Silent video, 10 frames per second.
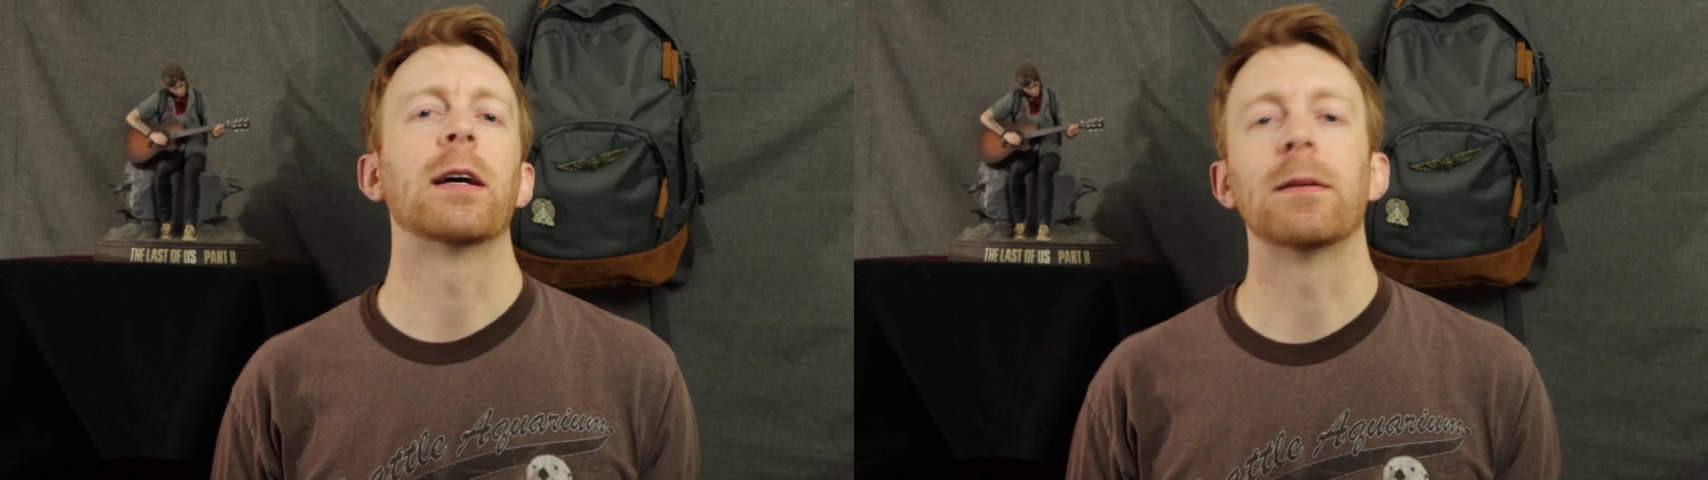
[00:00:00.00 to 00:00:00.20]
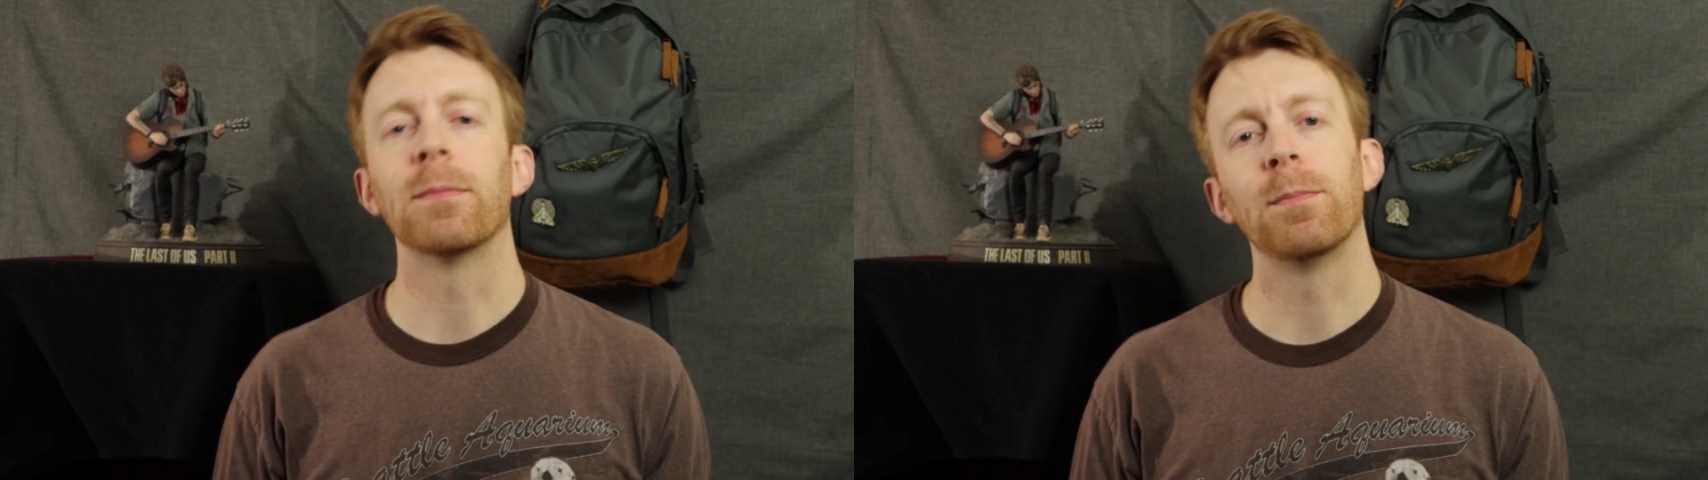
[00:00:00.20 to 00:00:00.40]

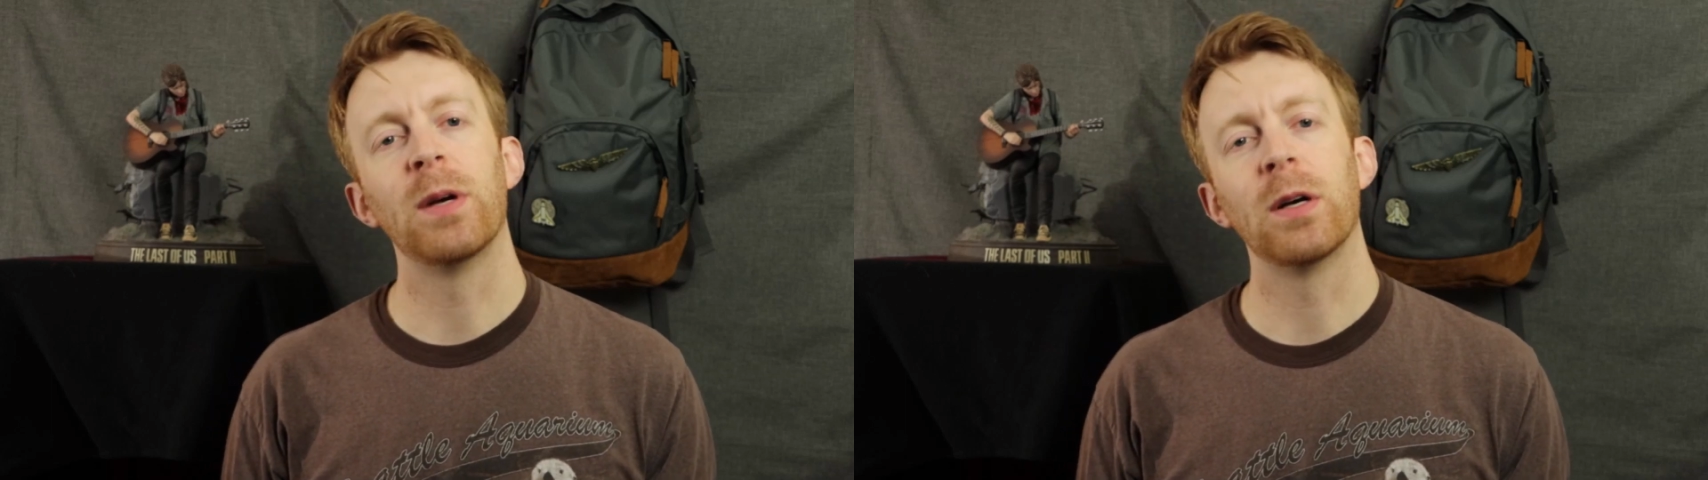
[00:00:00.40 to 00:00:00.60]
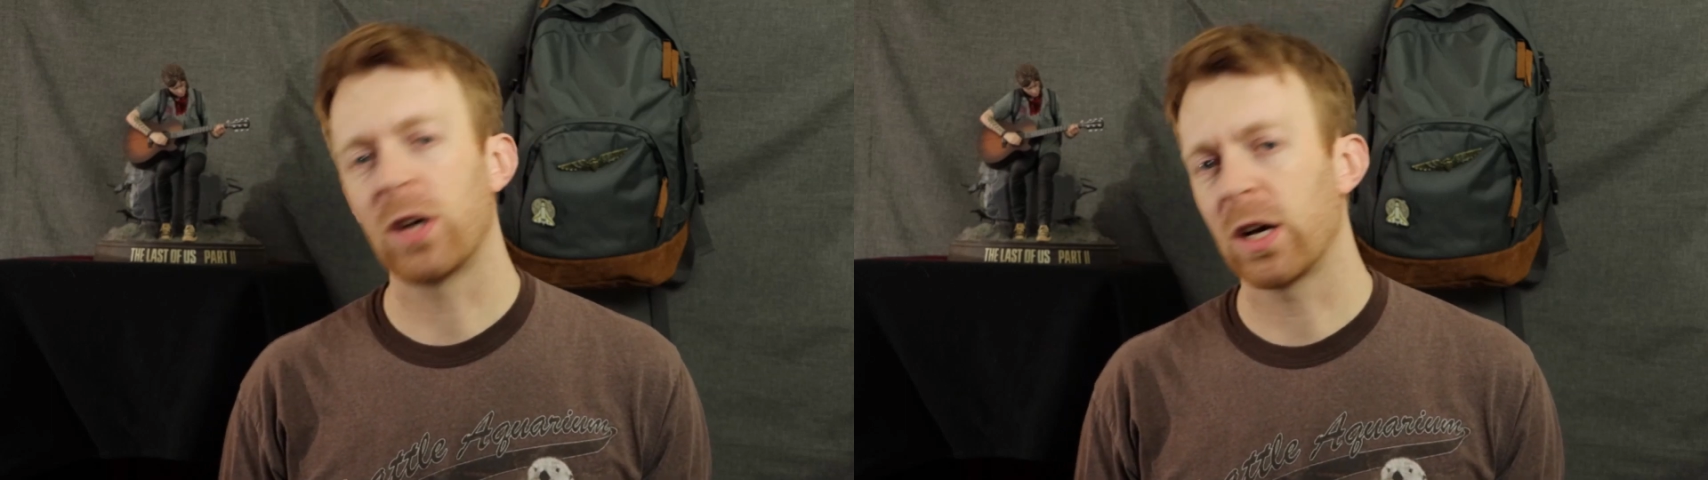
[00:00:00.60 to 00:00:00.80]
and Bill
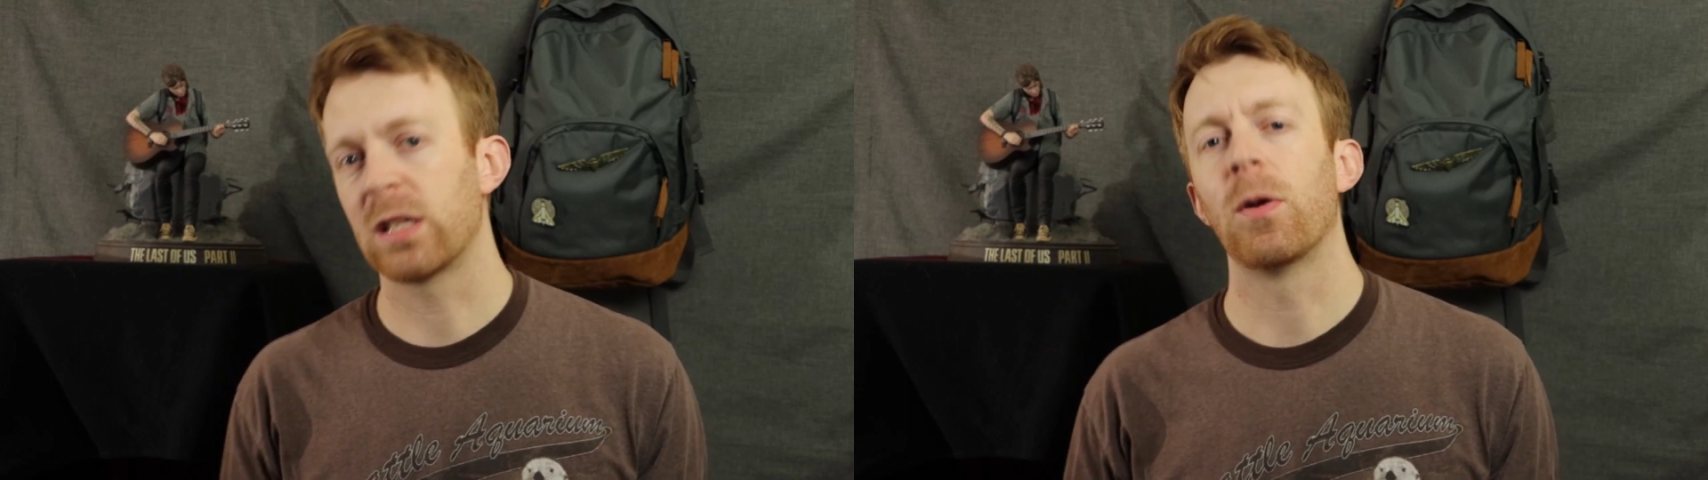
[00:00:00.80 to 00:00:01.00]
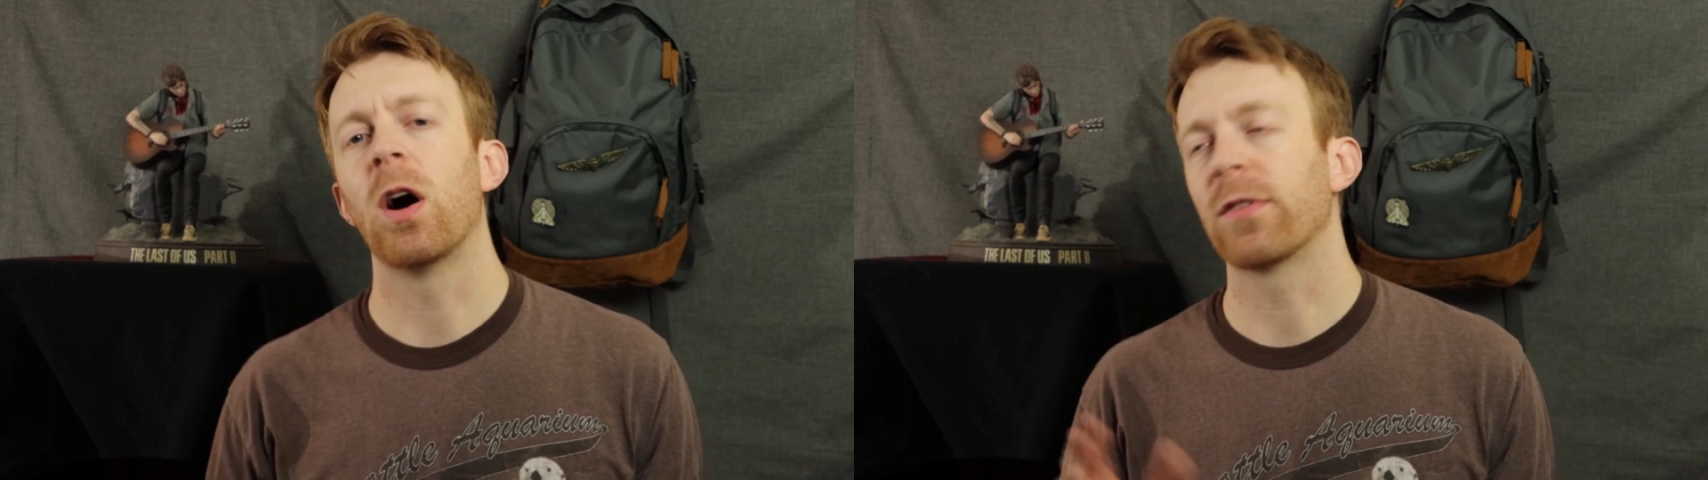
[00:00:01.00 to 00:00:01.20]
cuts him
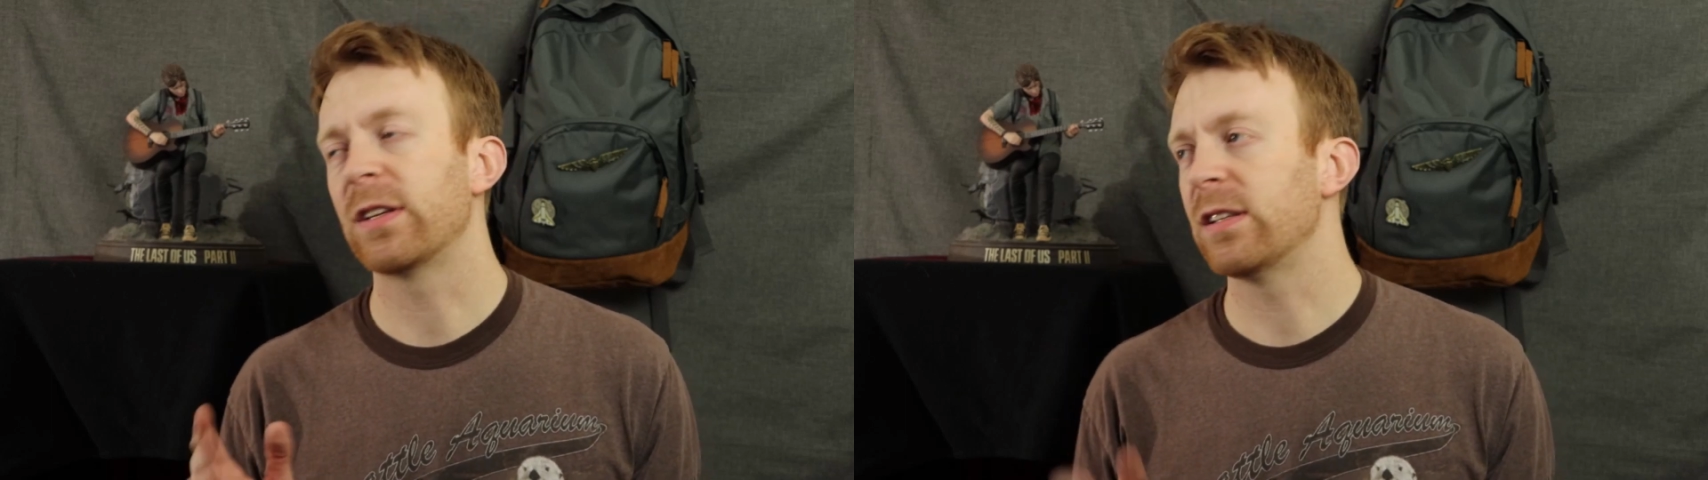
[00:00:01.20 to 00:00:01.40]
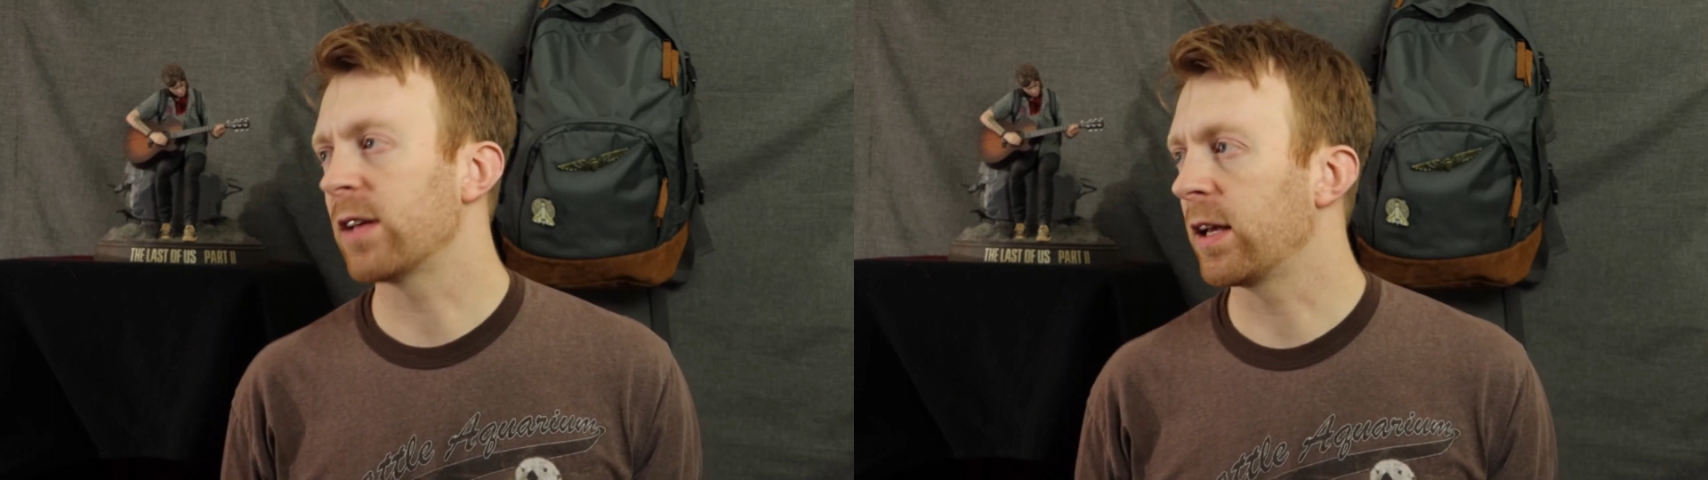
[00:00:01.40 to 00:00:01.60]
off because
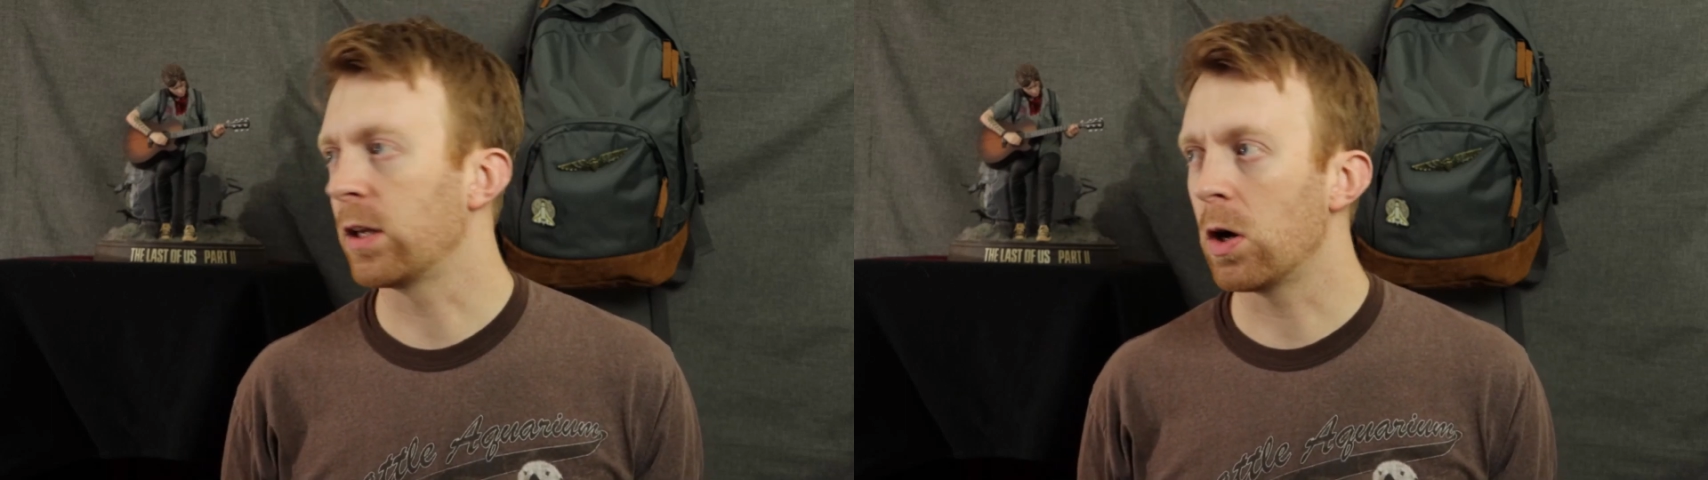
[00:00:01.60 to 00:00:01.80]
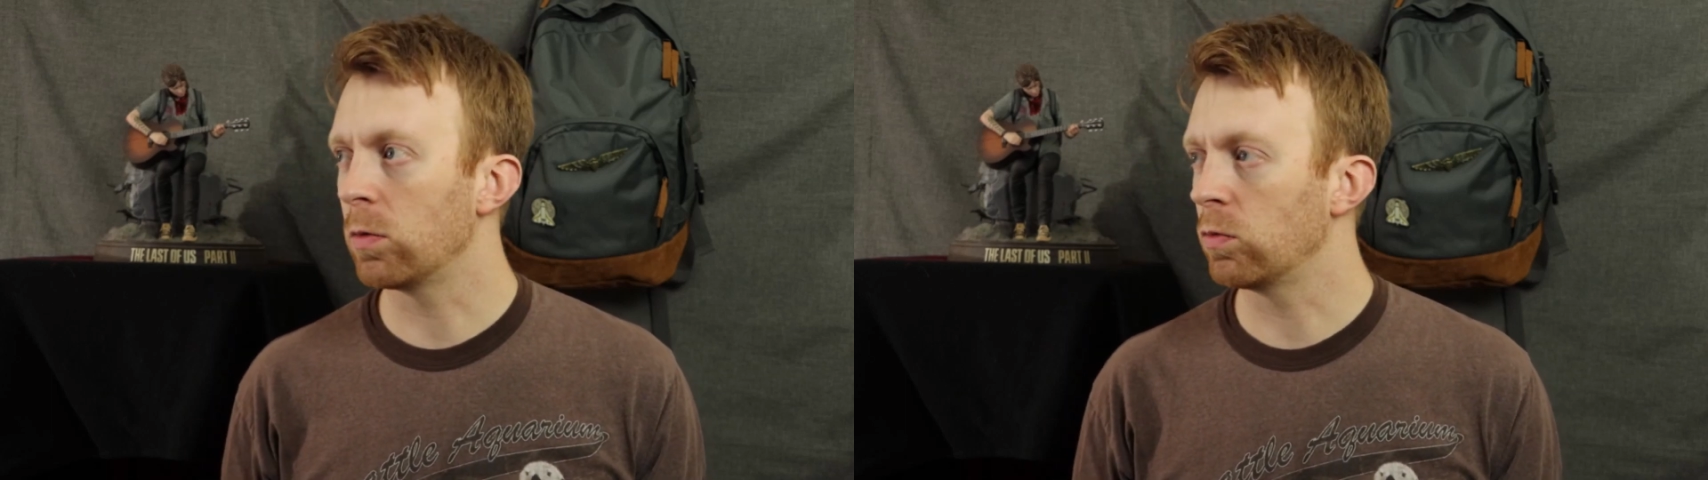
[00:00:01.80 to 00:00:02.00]
he's like,
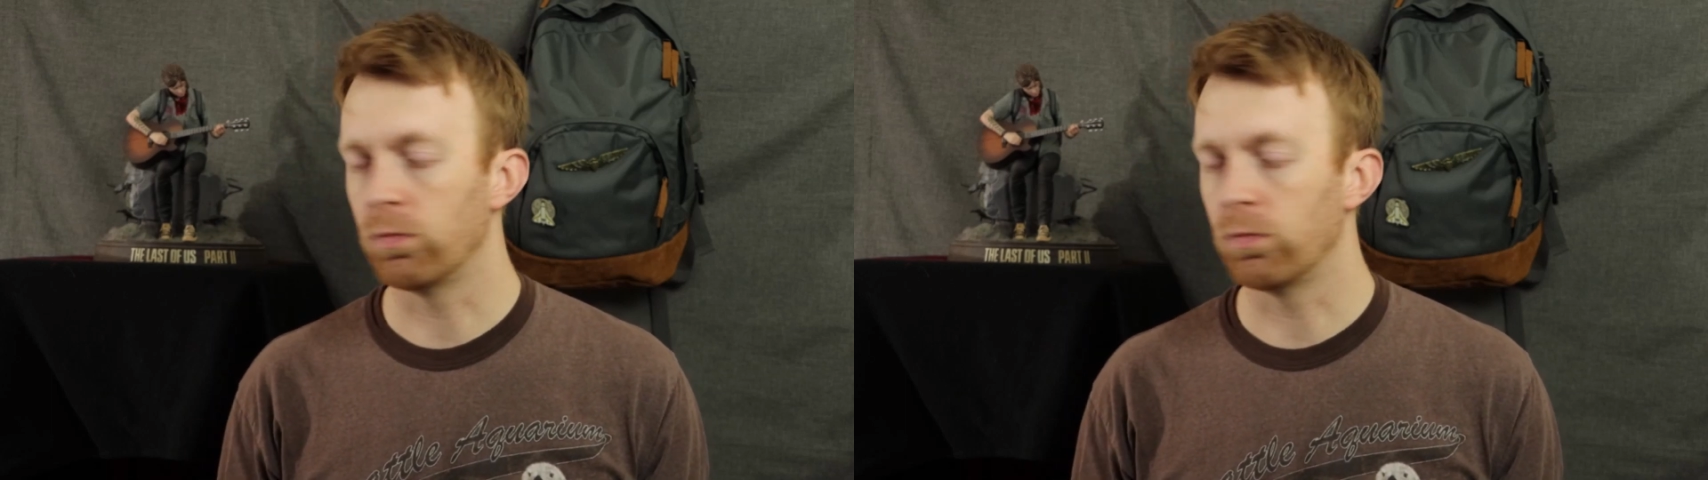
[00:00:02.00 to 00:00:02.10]
nope,